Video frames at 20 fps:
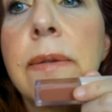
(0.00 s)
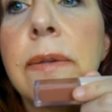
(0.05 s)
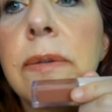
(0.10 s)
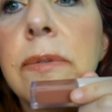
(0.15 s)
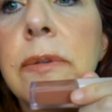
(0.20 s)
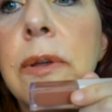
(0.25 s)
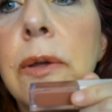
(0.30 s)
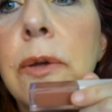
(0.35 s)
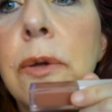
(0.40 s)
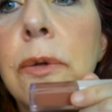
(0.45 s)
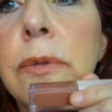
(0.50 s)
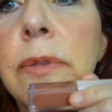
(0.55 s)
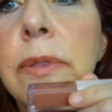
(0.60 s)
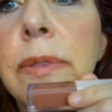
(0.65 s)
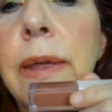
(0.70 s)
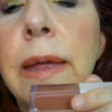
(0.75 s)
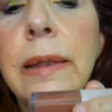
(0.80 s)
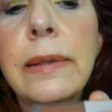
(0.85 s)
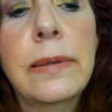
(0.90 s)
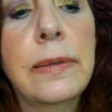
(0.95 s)
So
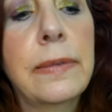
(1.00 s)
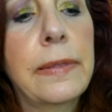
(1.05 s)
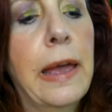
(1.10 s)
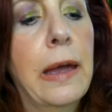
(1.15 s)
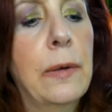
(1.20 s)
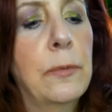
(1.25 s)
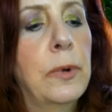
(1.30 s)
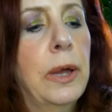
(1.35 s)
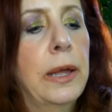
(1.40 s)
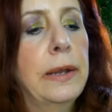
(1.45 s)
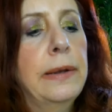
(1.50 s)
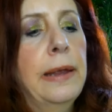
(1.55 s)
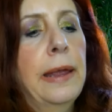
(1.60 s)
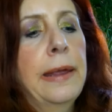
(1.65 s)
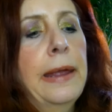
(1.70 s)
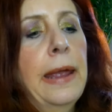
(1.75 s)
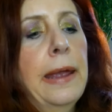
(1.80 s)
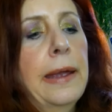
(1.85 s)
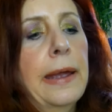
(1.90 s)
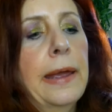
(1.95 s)
that's that one.
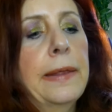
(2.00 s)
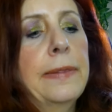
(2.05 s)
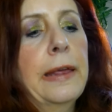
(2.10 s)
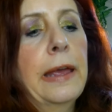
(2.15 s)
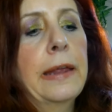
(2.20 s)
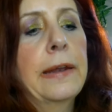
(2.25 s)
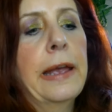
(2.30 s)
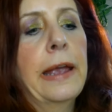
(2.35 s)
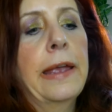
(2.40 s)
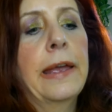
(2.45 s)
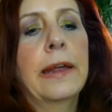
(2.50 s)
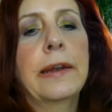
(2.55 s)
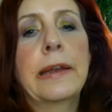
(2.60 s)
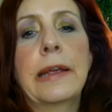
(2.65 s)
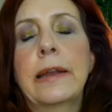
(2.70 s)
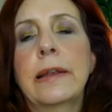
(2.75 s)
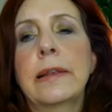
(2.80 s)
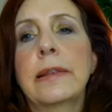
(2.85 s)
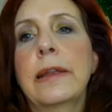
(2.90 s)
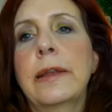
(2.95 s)
And then I
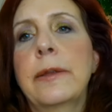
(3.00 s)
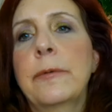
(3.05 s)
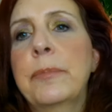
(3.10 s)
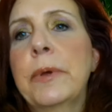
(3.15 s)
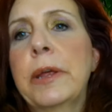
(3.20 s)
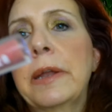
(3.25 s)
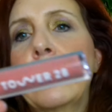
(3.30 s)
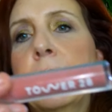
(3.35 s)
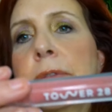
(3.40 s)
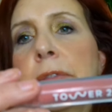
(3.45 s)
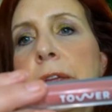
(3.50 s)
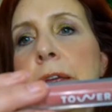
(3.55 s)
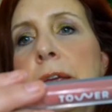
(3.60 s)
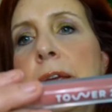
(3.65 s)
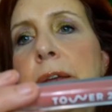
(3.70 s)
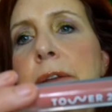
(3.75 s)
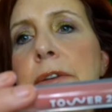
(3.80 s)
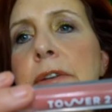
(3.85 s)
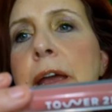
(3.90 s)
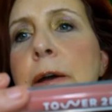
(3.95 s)
added a little bit of
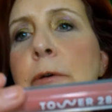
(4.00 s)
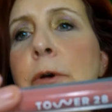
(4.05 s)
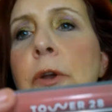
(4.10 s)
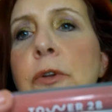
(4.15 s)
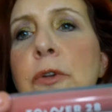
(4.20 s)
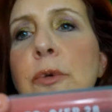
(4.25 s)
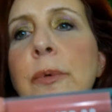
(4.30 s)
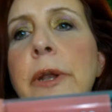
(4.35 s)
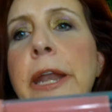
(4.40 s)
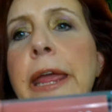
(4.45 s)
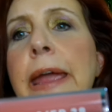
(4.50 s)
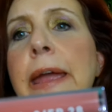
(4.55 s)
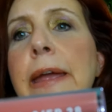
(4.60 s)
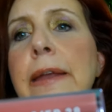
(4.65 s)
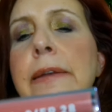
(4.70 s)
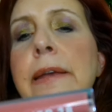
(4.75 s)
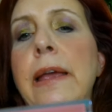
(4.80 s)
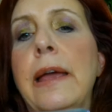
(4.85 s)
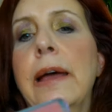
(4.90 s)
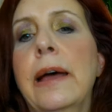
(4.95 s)
the Tower
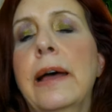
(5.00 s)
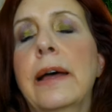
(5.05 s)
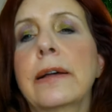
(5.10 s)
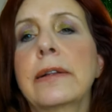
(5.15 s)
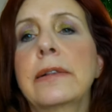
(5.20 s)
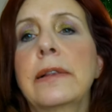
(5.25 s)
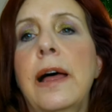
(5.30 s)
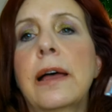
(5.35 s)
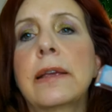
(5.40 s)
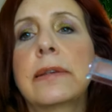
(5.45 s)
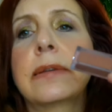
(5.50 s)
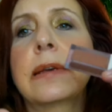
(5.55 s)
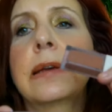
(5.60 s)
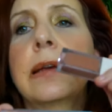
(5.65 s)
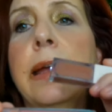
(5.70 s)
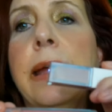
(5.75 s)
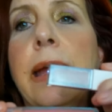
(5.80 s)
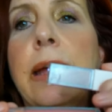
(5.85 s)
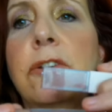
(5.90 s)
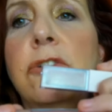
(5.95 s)
twenty-eight uh, Gloss
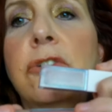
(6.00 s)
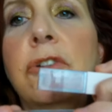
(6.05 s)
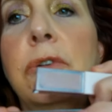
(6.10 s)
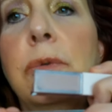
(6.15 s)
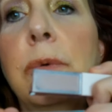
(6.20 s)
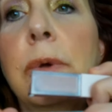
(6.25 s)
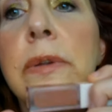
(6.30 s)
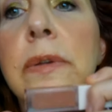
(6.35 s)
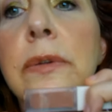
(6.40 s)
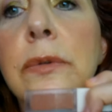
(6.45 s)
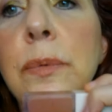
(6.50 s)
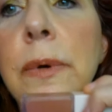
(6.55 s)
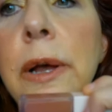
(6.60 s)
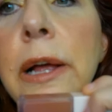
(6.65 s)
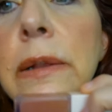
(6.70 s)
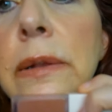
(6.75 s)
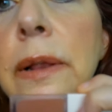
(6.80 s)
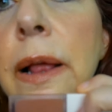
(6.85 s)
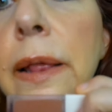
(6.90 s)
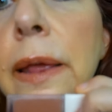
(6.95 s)
and Cashew as
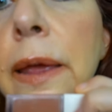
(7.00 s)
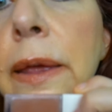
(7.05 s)
well.